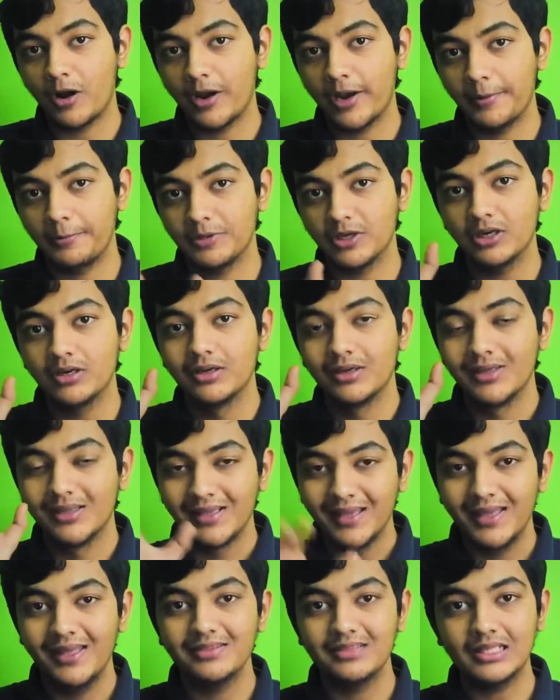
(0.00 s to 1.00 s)
adapter
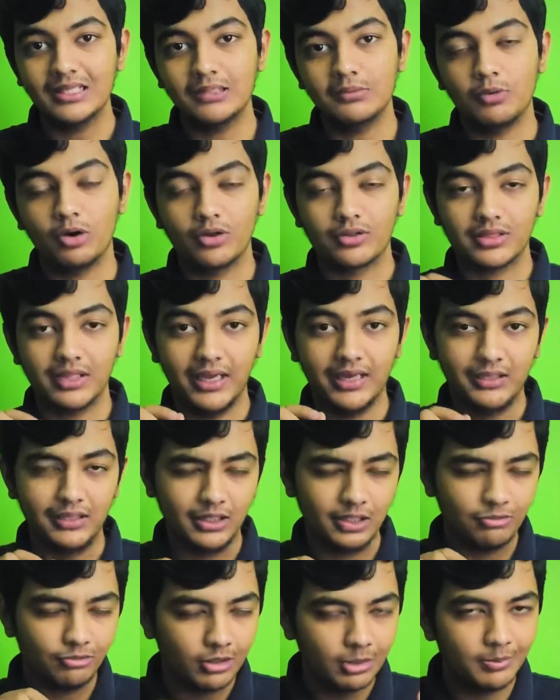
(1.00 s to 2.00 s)
inside the box, and
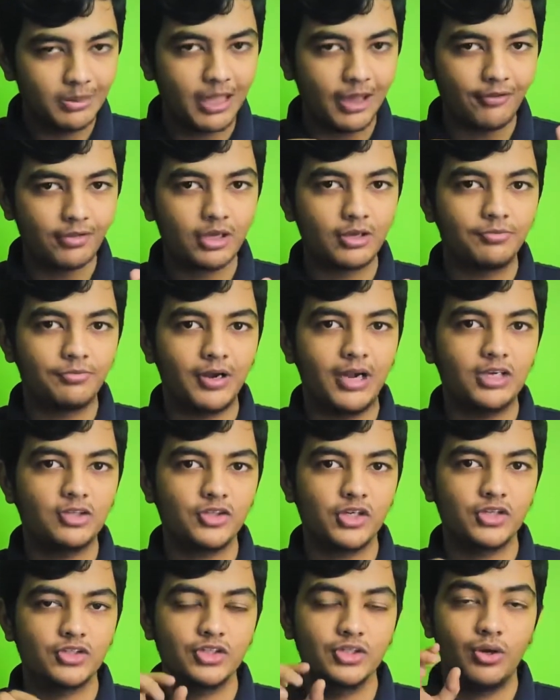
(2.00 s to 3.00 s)
it will be having a fast
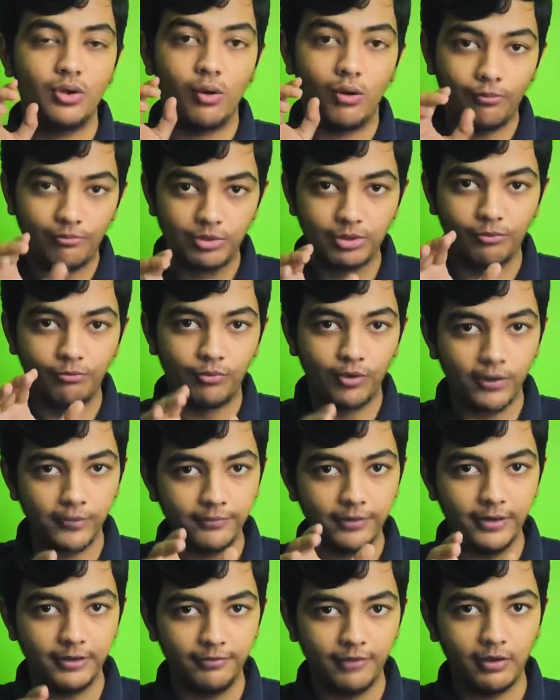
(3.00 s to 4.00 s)
charging of the
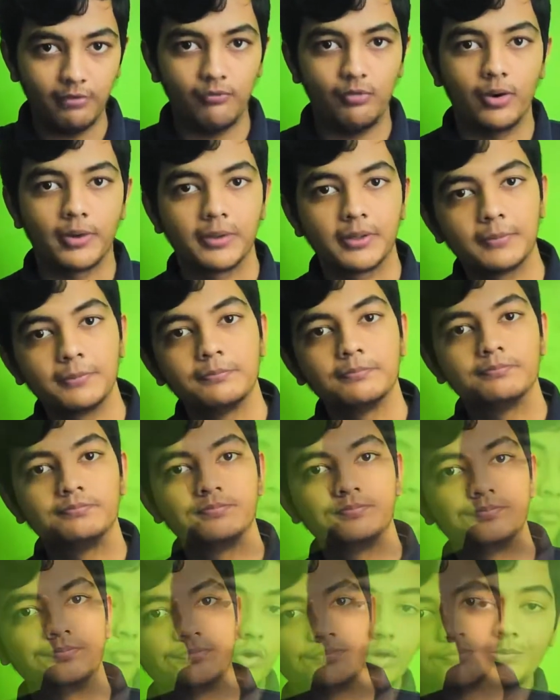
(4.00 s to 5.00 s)
125 watt.
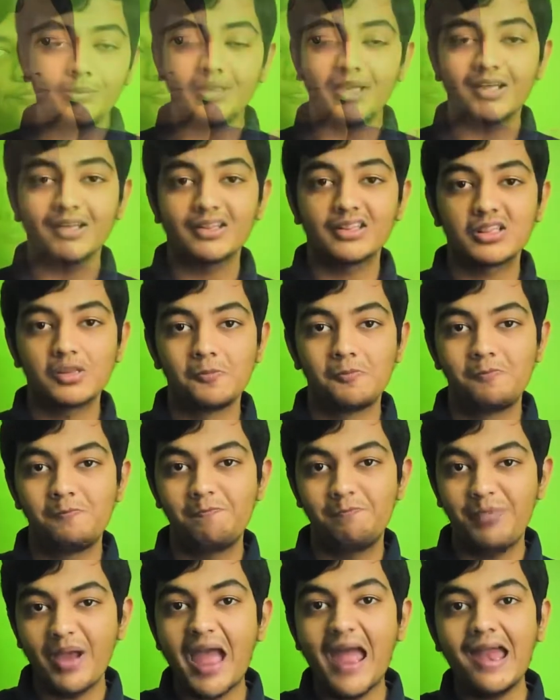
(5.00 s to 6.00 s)

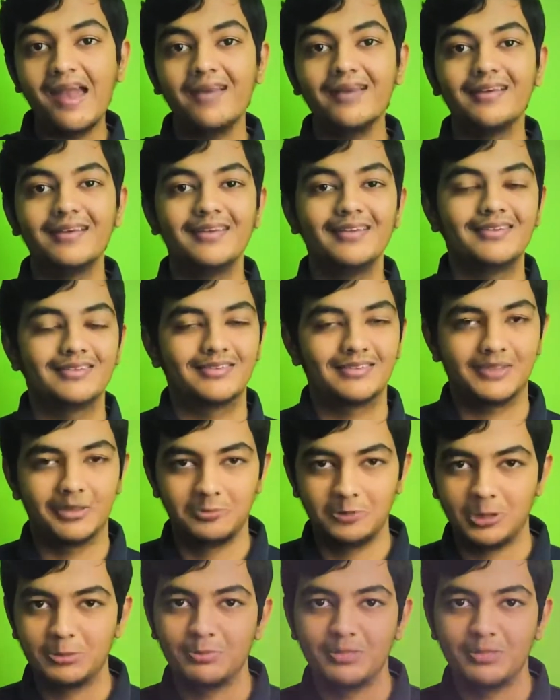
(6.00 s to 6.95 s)
OnePlus Pad is coming